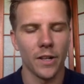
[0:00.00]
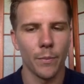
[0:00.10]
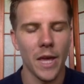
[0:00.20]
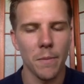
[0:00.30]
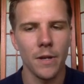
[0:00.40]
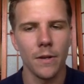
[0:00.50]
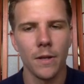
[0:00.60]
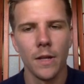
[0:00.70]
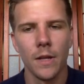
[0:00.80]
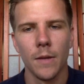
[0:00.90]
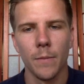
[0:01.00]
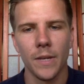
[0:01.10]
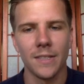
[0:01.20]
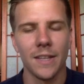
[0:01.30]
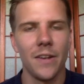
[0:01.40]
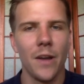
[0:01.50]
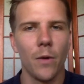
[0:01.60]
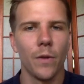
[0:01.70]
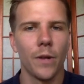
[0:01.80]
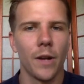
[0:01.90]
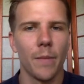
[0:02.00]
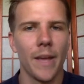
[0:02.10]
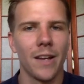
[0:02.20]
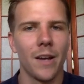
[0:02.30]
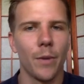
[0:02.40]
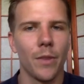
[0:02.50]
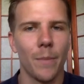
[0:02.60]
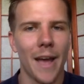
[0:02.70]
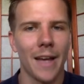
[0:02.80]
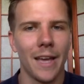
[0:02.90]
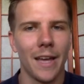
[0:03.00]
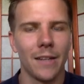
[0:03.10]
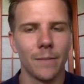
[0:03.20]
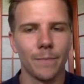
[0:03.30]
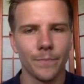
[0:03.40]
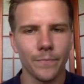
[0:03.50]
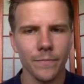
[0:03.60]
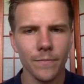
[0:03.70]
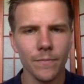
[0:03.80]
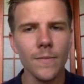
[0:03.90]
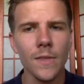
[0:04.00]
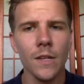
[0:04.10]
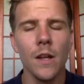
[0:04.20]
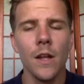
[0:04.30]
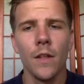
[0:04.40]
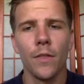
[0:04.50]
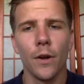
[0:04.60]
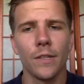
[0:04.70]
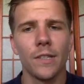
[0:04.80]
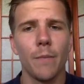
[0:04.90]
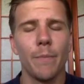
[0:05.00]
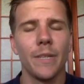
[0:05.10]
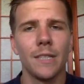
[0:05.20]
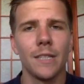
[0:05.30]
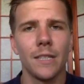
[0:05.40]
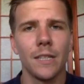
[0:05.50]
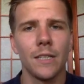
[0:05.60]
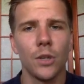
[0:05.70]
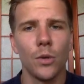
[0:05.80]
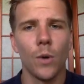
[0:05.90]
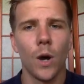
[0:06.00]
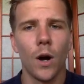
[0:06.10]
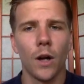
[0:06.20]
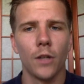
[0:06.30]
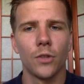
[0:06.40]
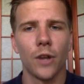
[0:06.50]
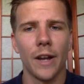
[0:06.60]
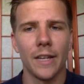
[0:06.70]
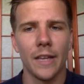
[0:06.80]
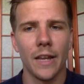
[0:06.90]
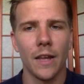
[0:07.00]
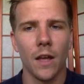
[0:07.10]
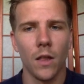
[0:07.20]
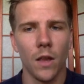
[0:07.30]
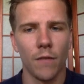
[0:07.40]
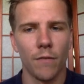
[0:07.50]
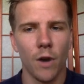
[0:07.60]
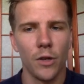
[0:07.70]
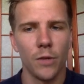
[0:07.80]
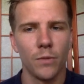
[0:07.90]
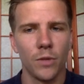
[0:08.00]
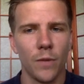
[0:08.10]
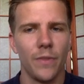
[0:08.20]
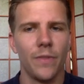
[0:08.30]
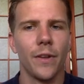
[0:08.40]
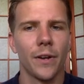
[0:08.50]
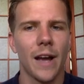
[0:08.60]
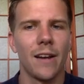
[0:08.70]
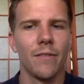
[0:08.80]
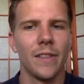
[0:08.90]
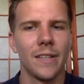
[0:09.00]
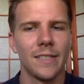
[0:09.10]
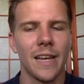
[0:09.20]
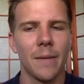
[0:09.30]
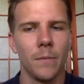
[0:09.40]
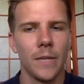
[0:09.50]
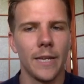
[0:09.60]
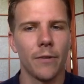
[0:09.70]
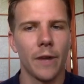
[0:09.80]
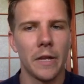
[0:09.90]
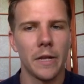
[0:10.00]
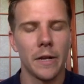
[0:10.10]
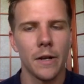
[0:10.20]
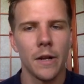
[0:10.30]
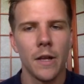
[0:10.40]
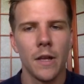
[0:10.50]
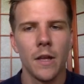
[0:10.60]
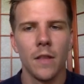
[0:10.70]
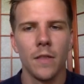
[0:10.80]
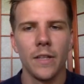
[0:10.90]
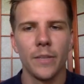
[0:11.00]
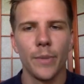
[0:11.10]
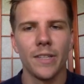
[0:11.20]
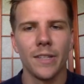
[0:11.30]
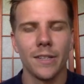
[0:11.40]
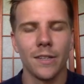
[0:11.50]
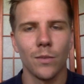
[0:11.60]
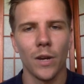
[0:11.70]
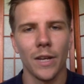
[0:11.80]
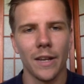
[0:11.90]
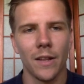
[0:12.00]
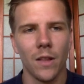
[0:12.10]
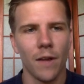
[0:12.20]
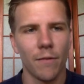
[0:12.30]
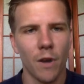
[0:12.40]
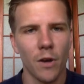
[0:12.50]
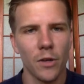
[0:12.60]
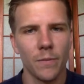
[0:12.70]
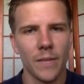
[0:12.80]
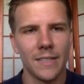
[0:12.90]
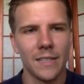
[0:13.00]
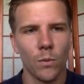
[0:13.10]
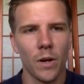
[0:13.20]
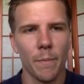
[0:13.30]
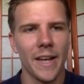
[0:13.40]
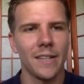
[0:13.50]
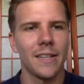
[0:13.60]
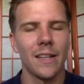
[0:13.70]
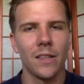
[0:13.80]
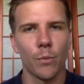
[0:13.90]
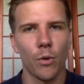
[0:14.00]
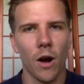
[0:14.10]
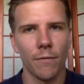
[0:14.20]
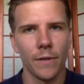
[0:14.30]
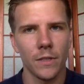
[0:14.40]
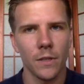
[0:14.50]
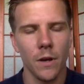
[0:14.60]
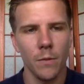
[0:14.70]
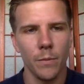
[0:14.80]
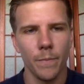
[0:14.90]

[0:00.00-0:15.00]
payment because they know they're going to make it up on the back end. There are some businesses who are trying to get a lot of volume, so they're kind of in the same league right here. These businesses want to get a lot of volume. They still want to maintain their profits though,